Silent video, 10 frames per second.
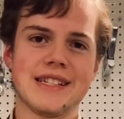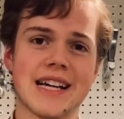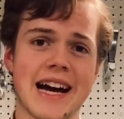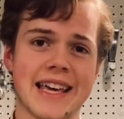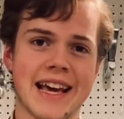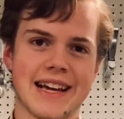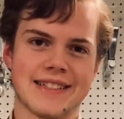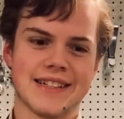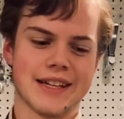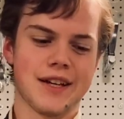die
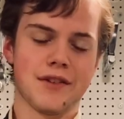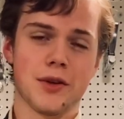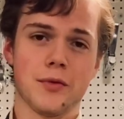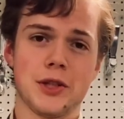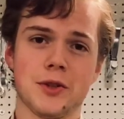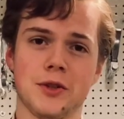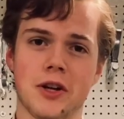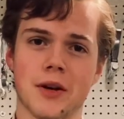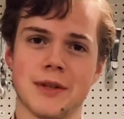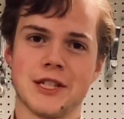casting of an original
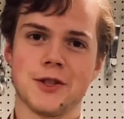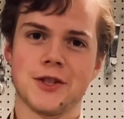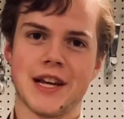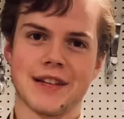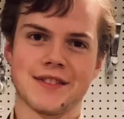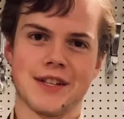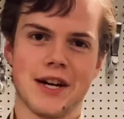Armitage Shanks knob.